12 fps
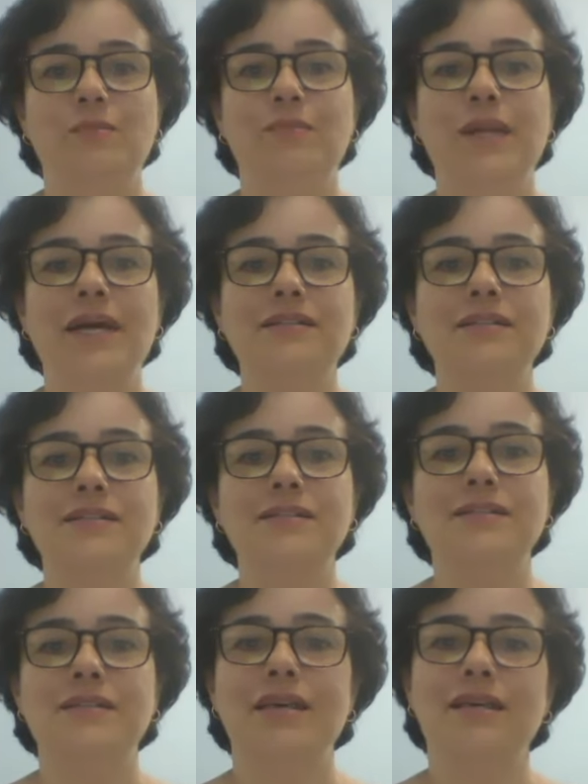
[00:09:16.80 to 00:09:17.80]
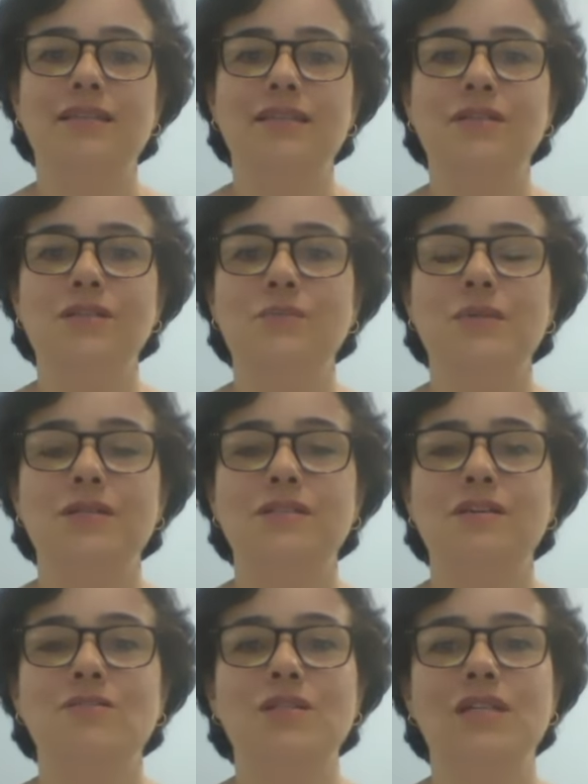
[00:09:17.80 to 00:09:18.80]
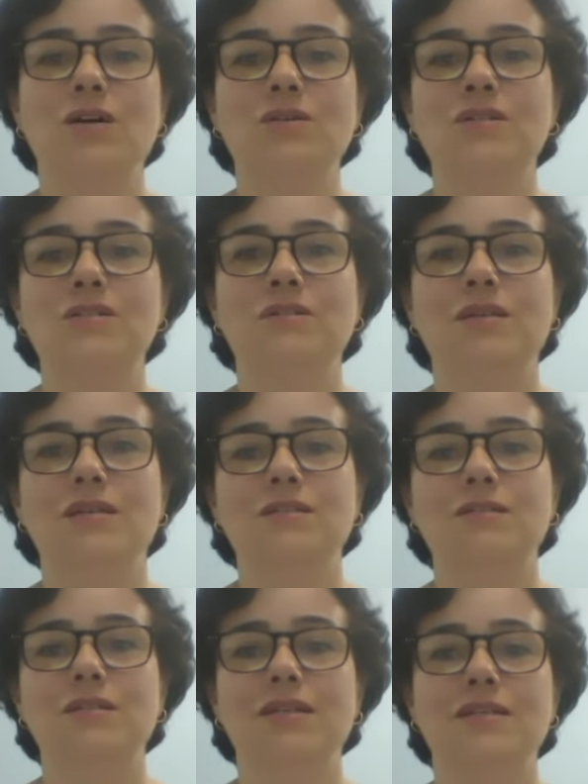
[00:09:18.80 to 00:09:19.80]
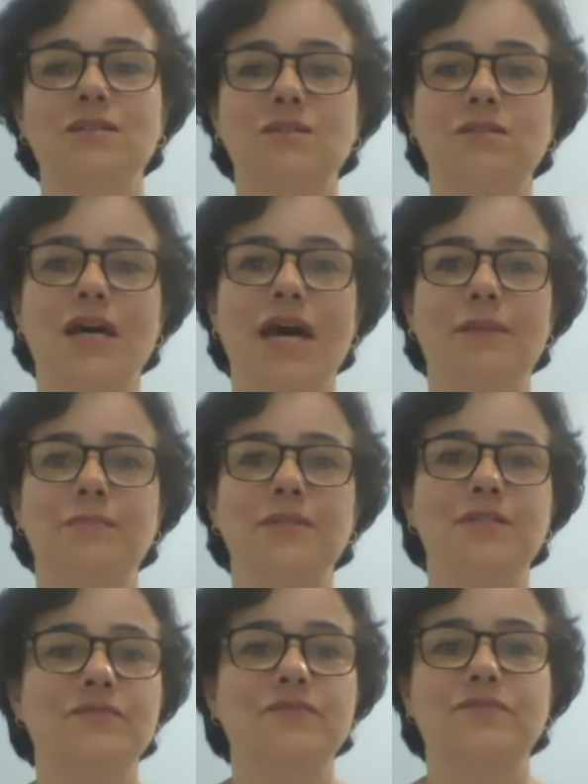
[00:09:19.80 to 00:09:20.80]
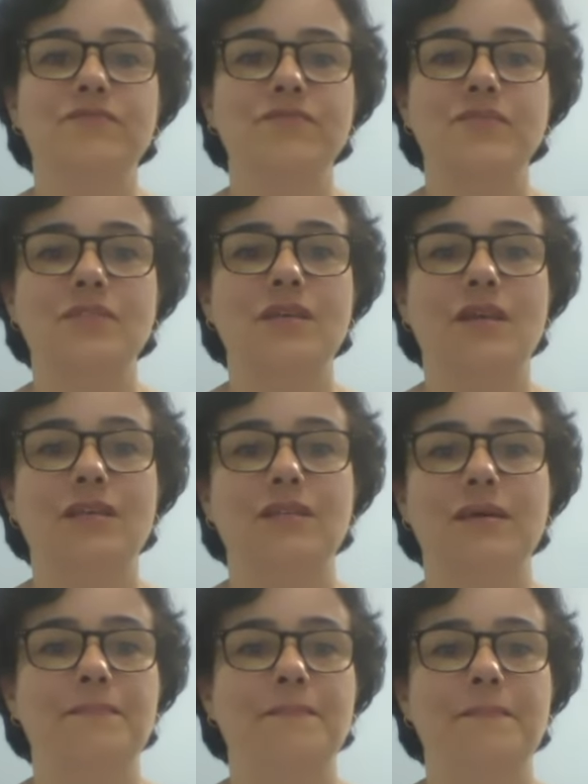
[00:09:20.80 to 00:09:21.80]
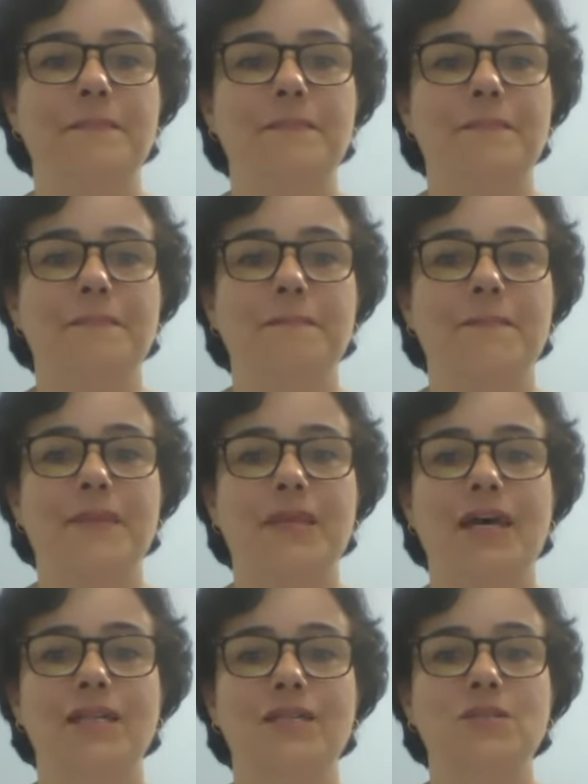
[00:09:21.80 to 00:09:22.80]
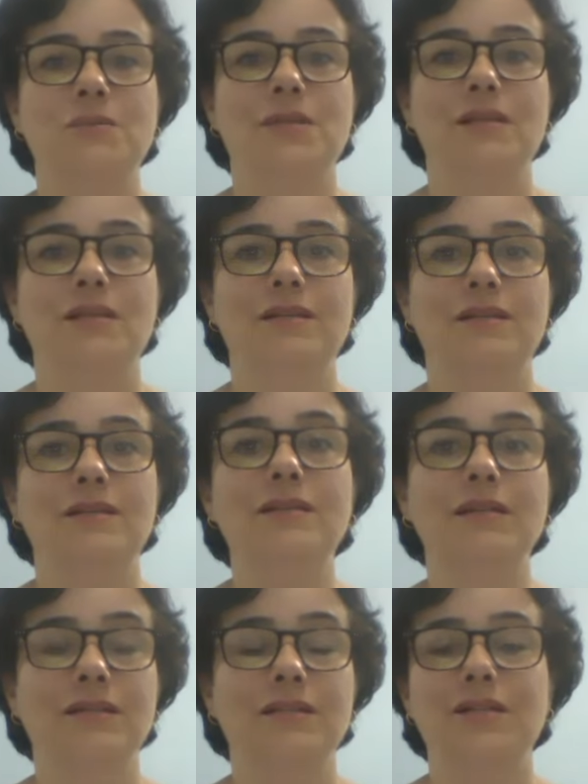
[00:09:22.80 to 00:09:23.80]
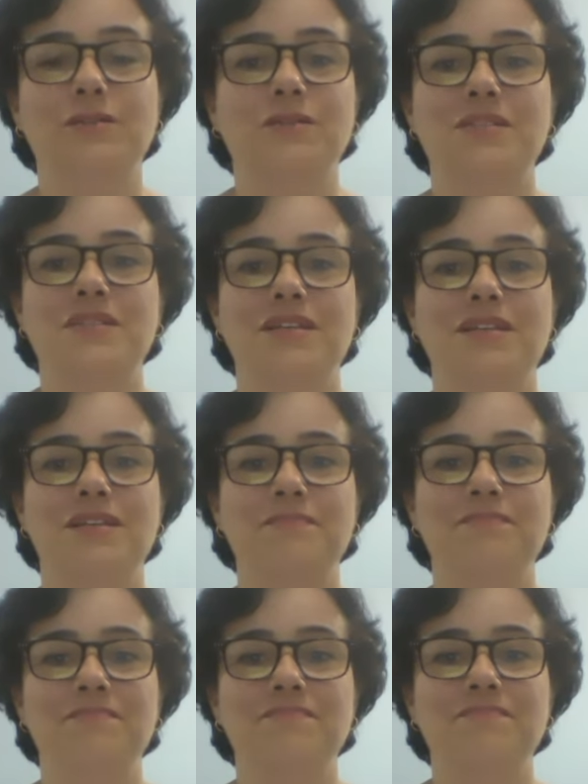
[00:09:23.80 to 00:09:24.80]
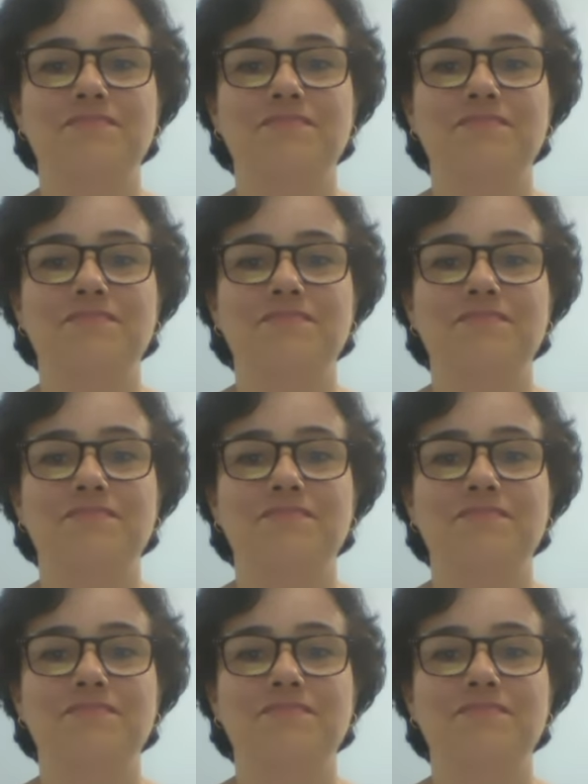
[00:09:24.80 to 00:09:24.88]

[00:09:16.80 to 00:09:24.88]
Practice saying these words out loud so that you get into the habit of saying them and you will learn how to say them.